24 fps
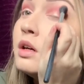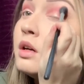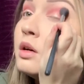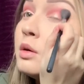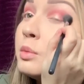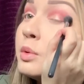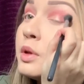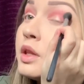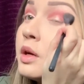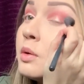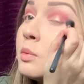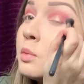
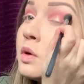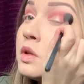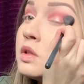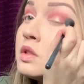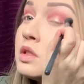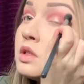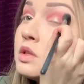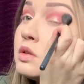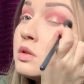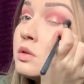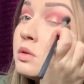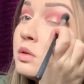but then once
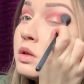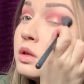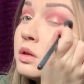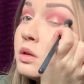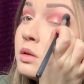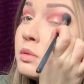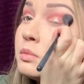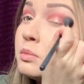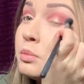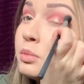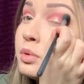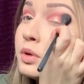you
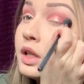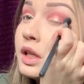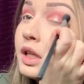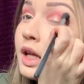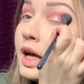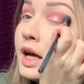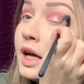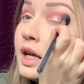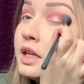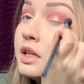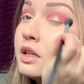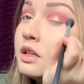
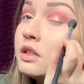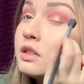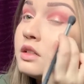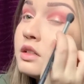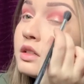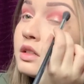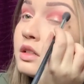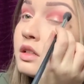blend